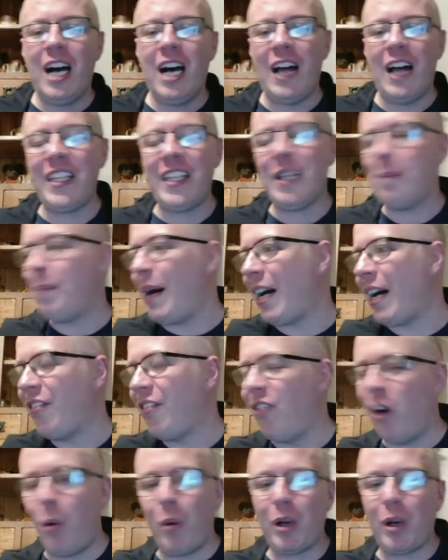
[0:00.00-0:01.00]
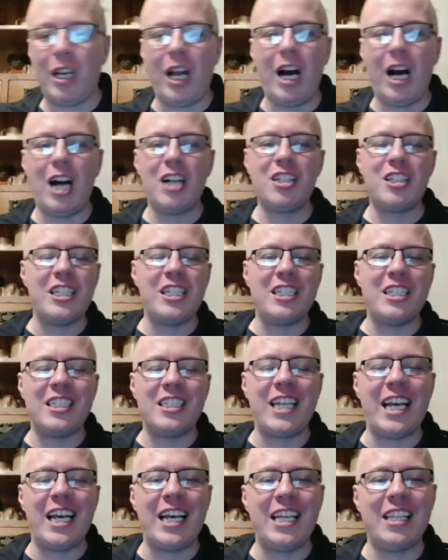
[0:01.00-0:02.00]
I think the back four will largely
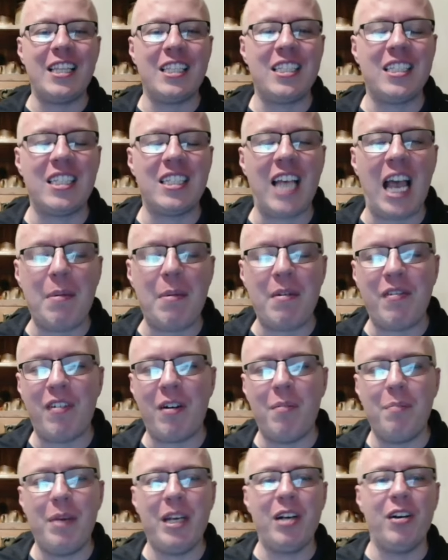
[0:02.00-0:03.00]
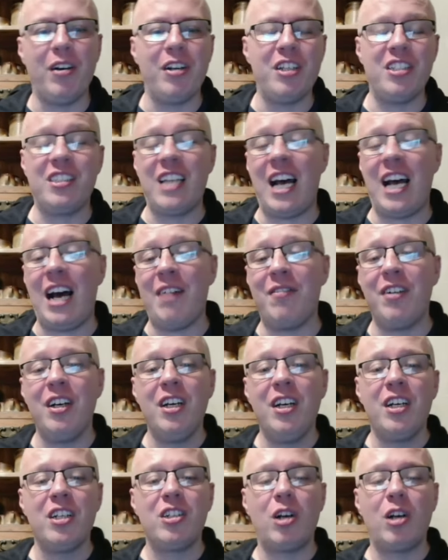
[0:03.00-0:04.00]
stay the same, if I'm being honest. Tav,
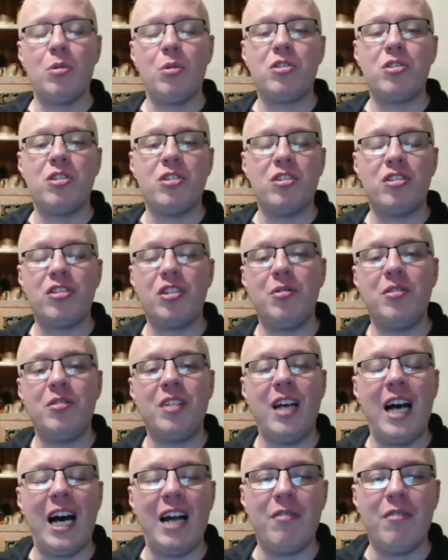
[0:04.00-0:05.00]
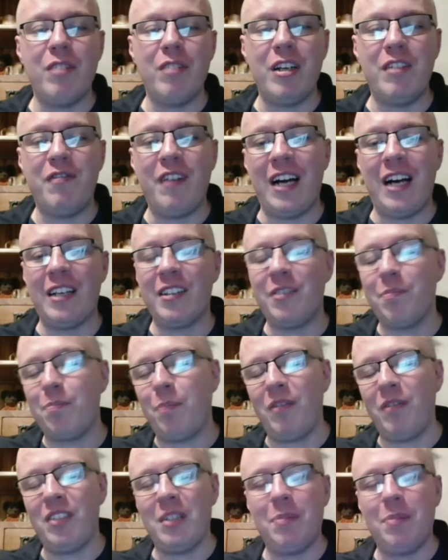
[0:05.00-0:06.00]
Goldson, Souttar, and Ridvan,
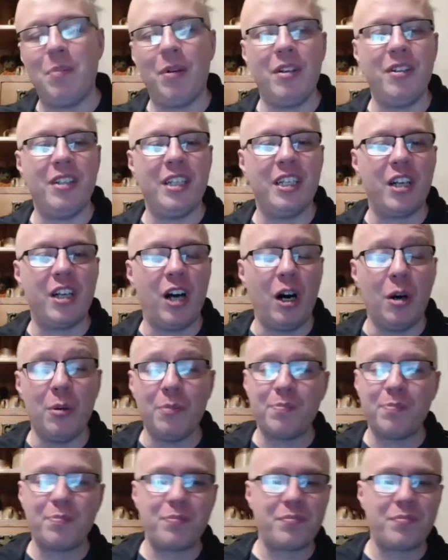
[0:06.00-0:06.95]
obviously Butland in goal.